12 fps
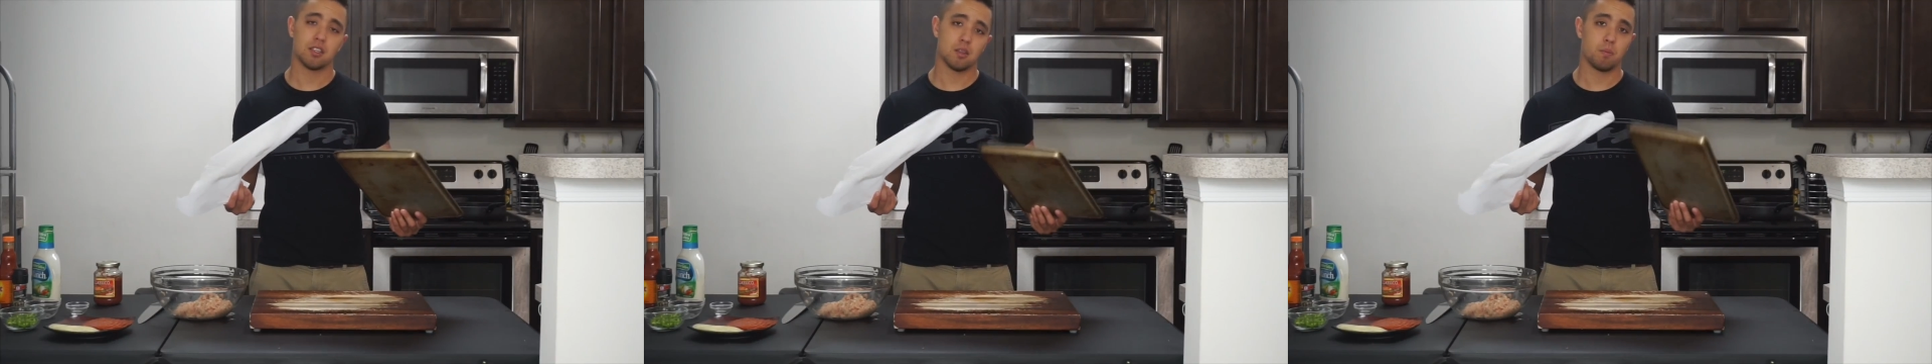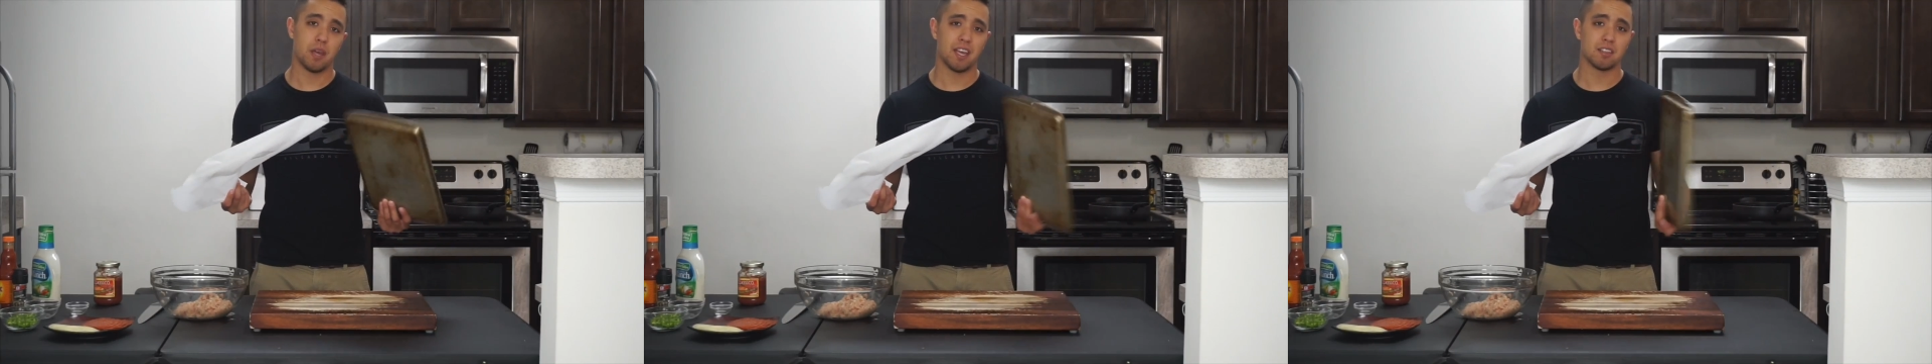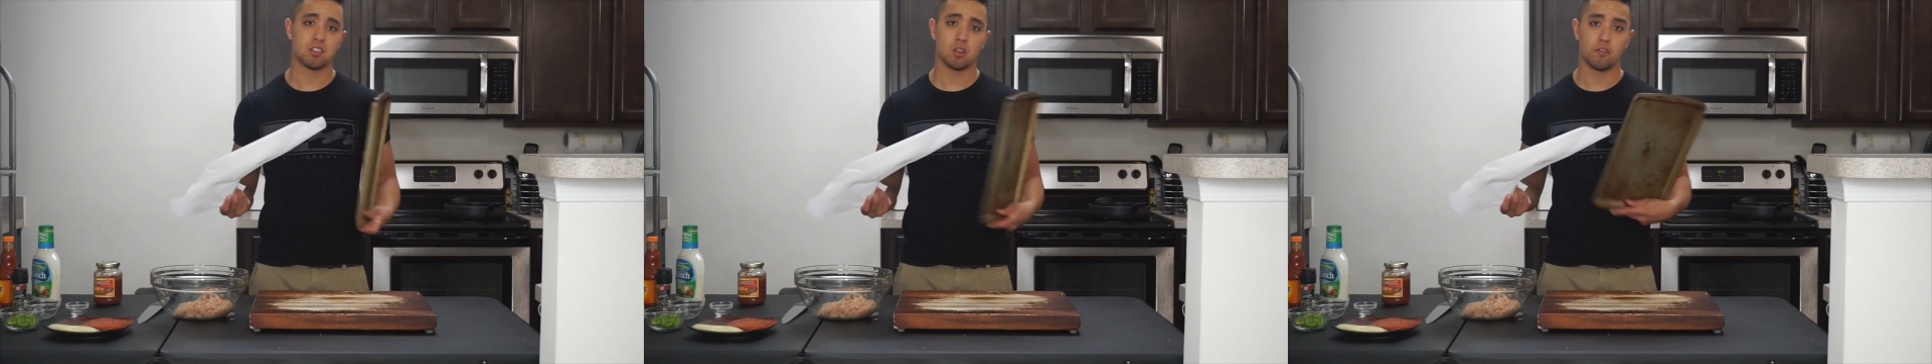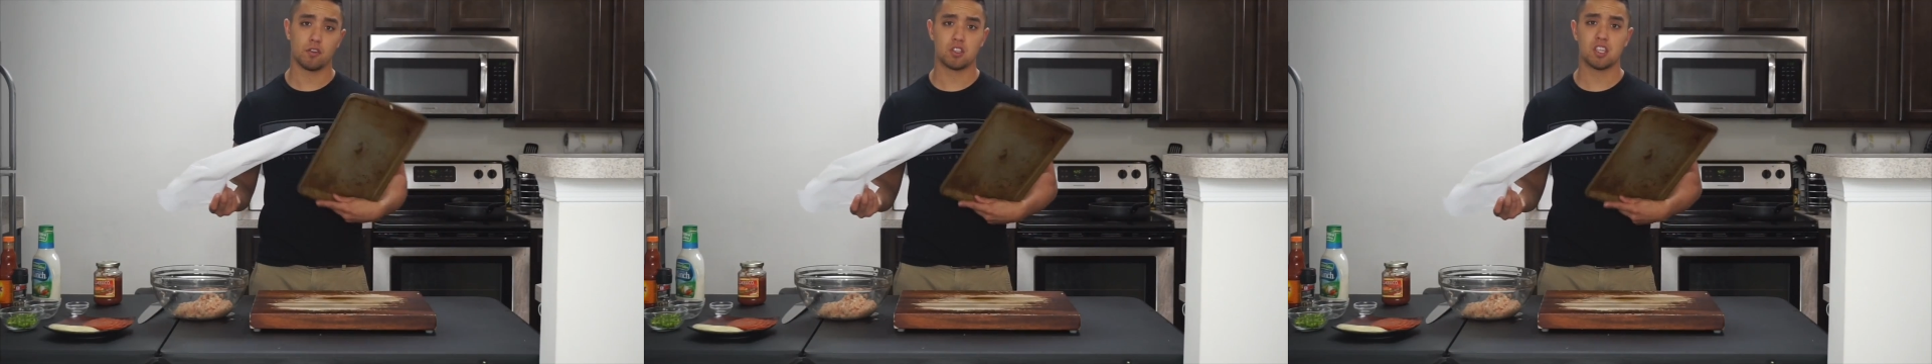to the pan.
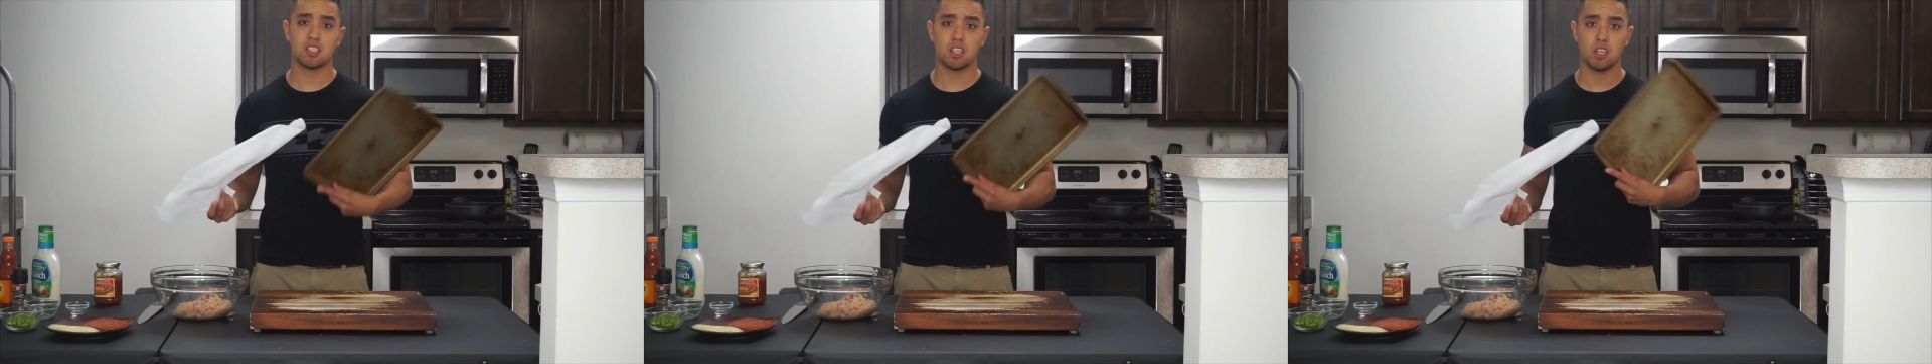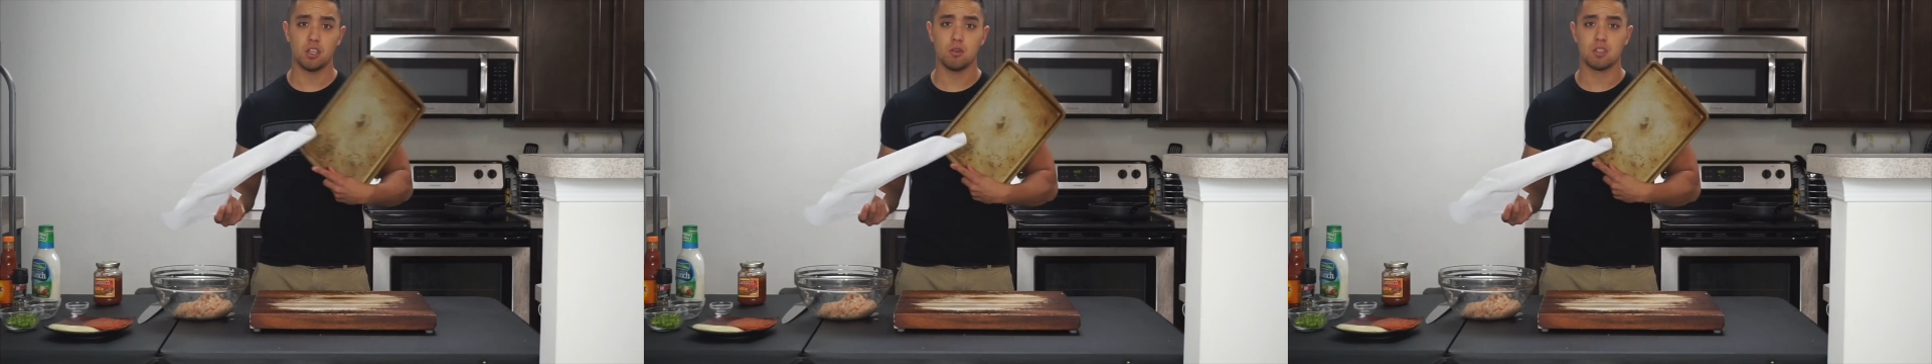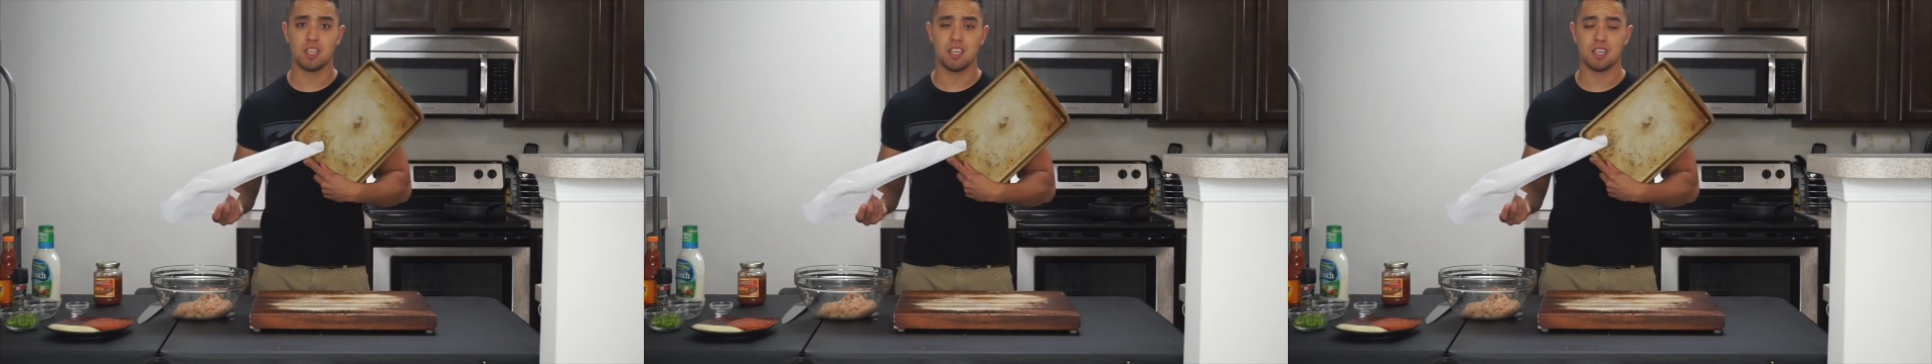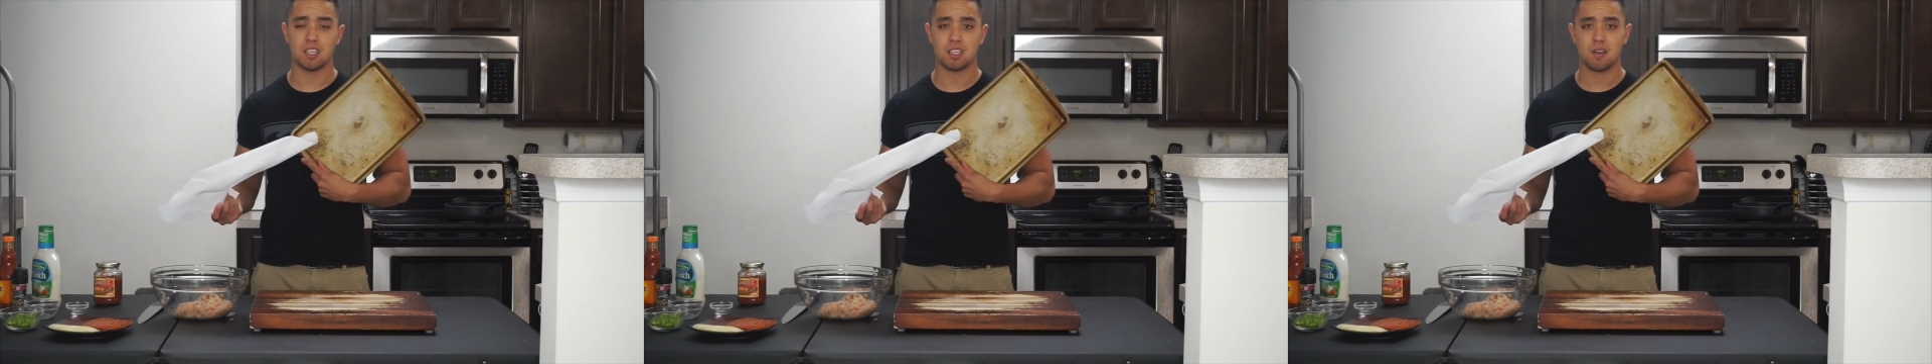So if you're just gonna use
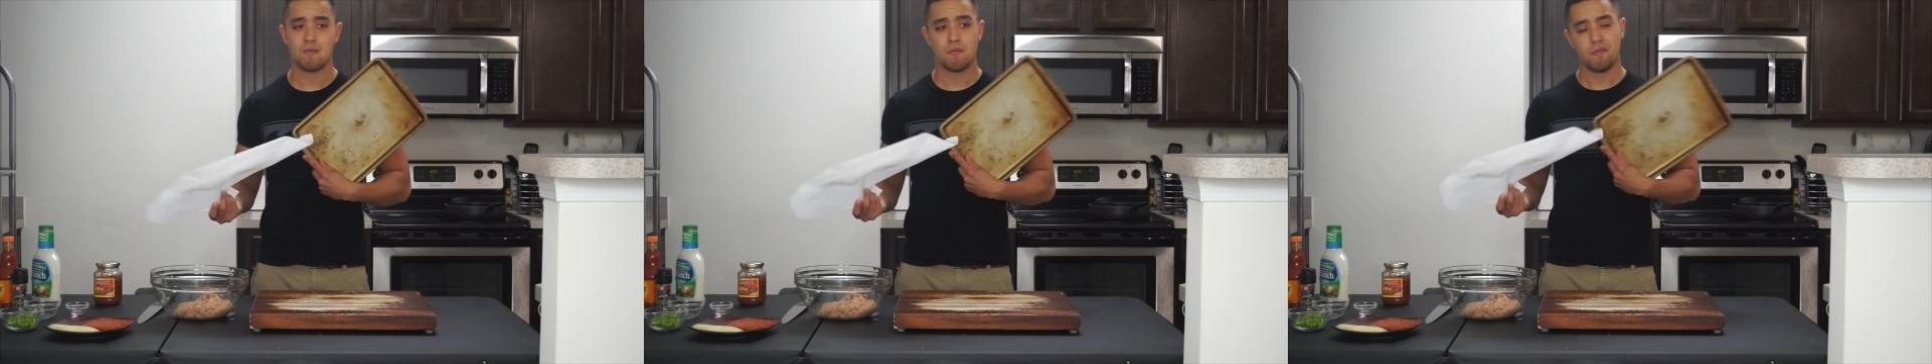this,